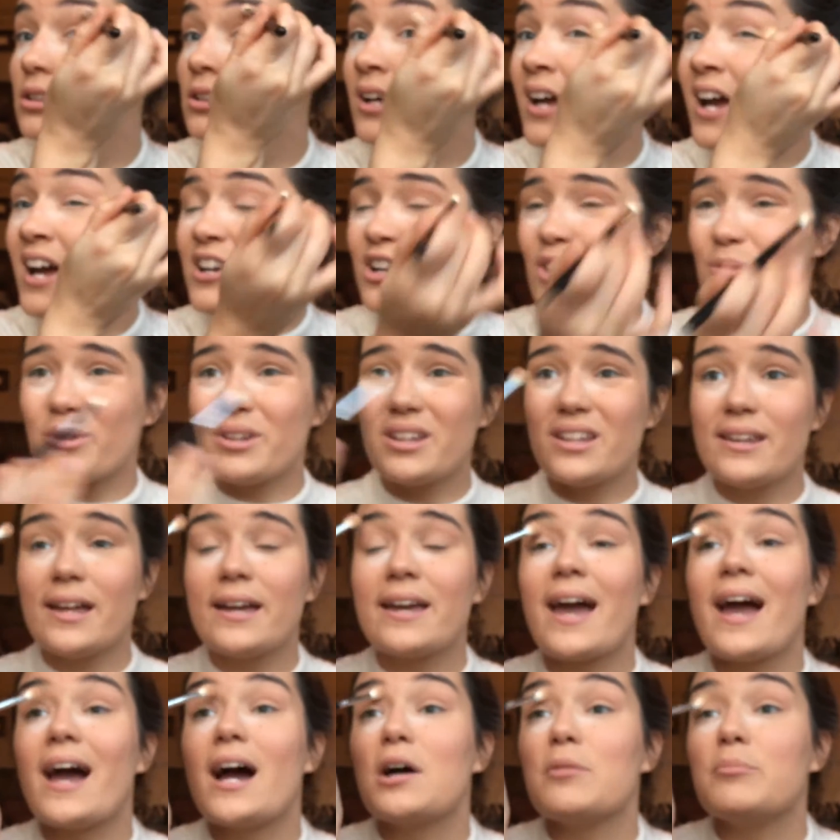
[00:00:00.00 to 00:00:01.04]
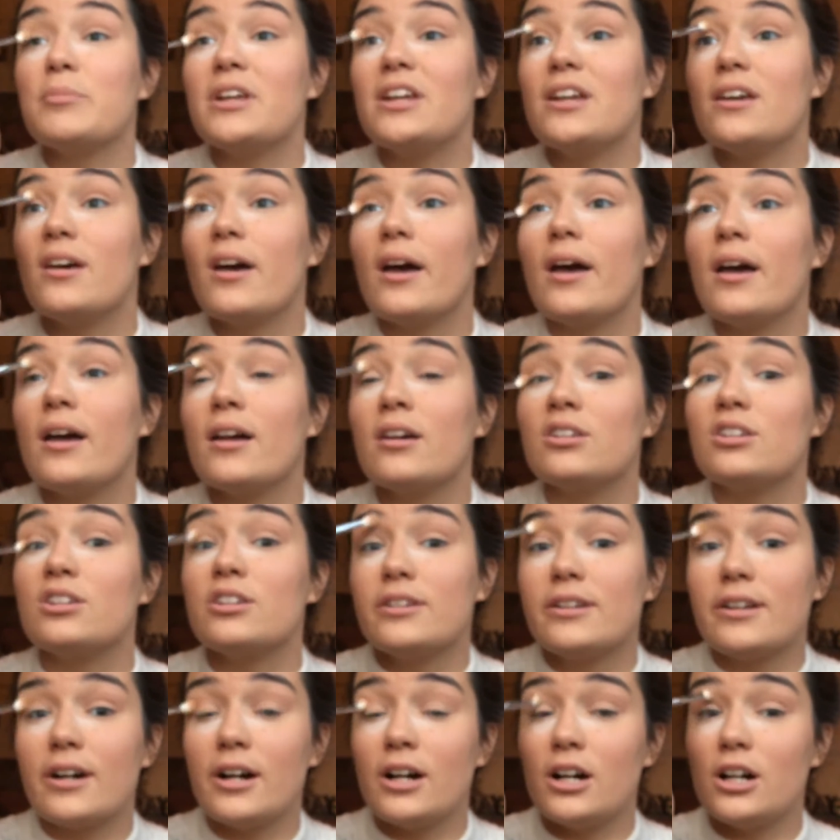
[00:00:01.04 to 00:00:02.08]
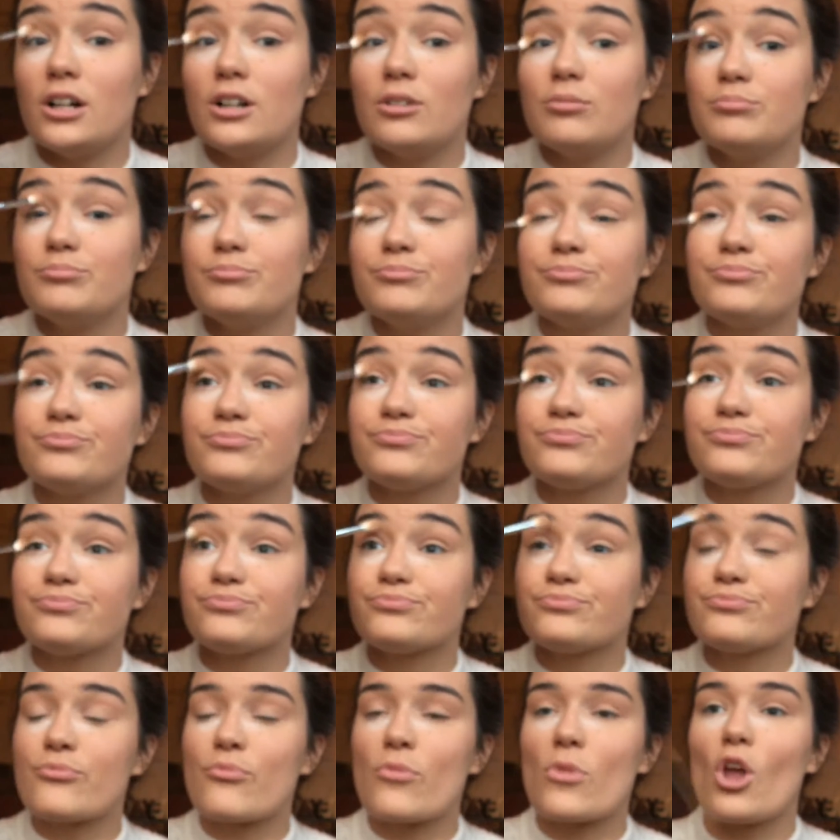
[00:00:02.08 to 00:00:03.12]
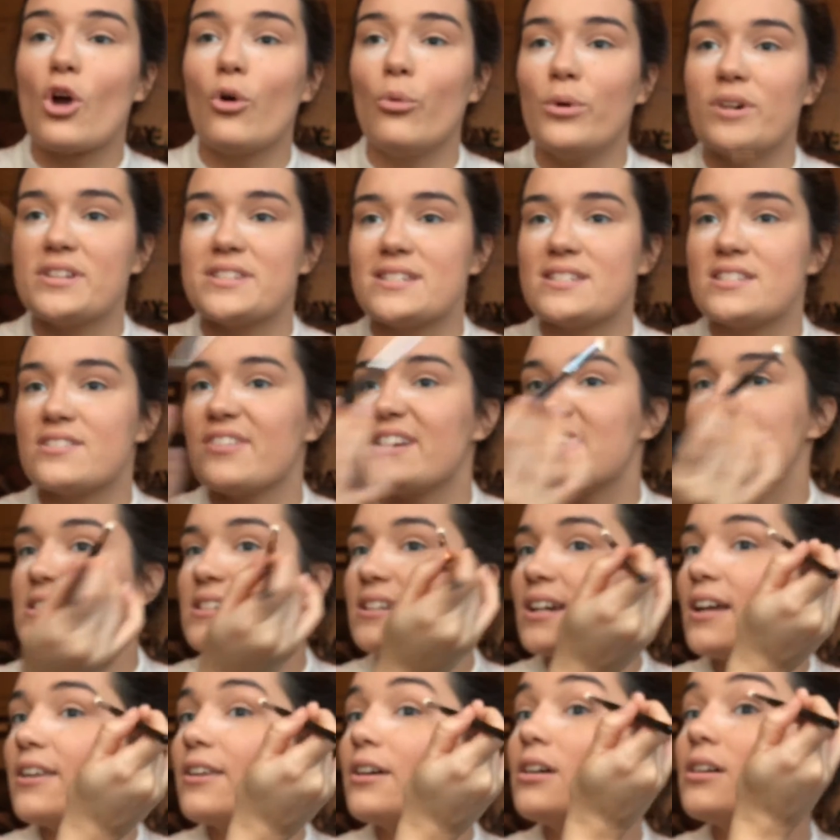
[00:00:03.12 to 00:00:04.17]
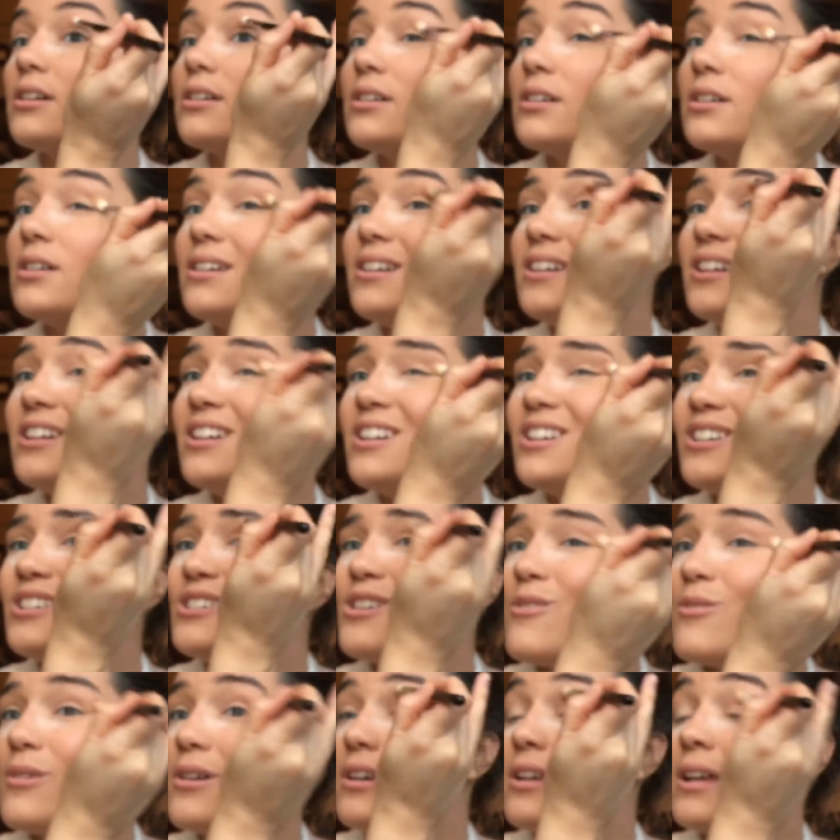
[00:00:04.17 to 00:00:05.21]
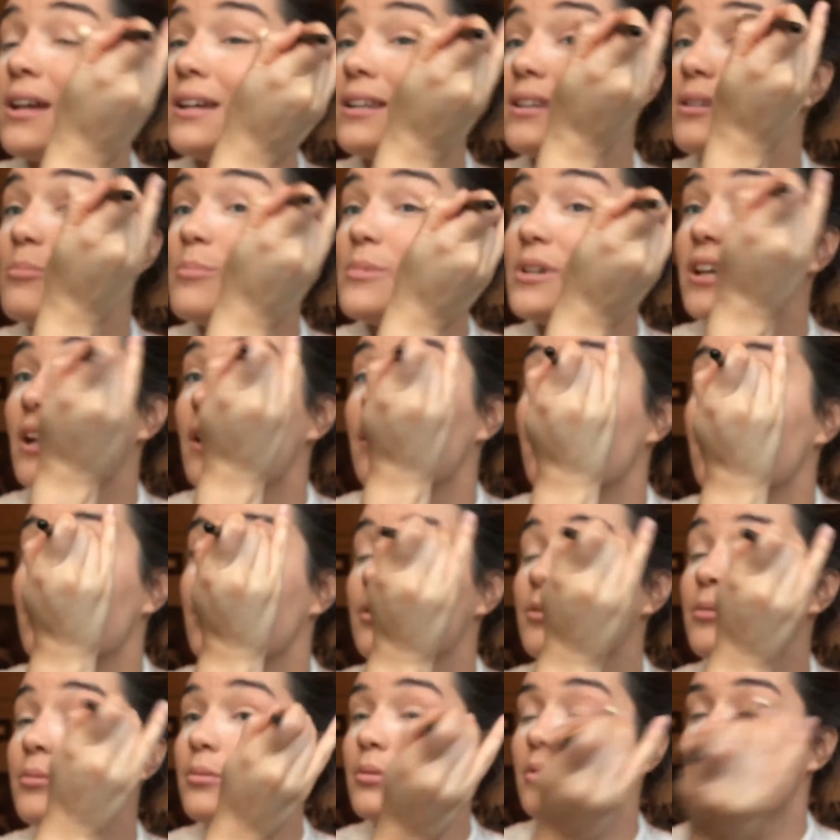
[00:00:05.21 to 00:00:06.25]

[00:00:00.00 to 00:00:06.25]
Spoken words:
I don't really like Abby and, what's his face together. I don't really like them together.